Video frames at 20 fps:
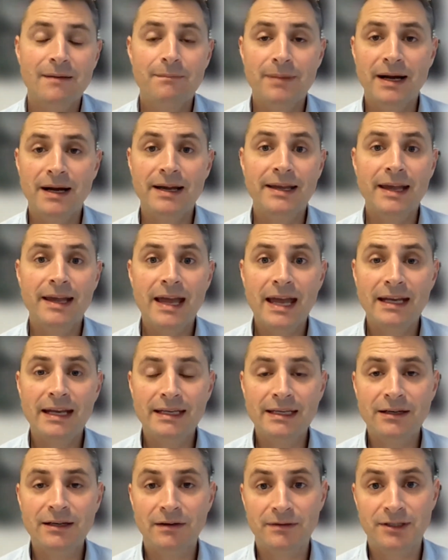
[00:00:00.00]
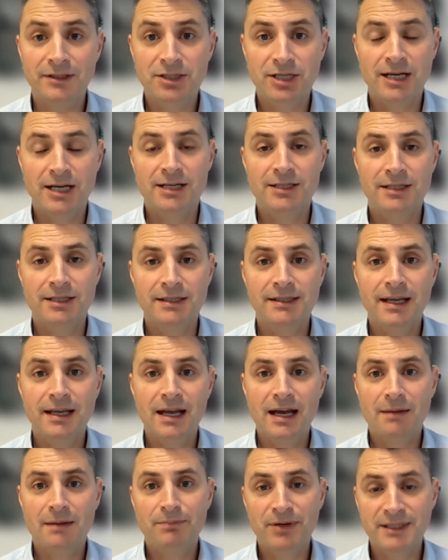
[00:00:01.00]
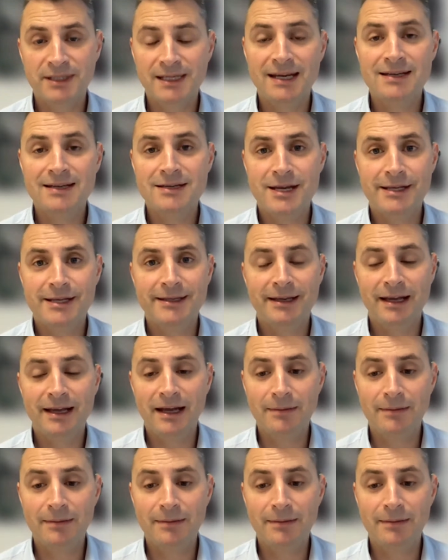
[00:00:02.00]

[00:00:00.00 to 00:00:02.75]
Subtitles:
by any of the changes presented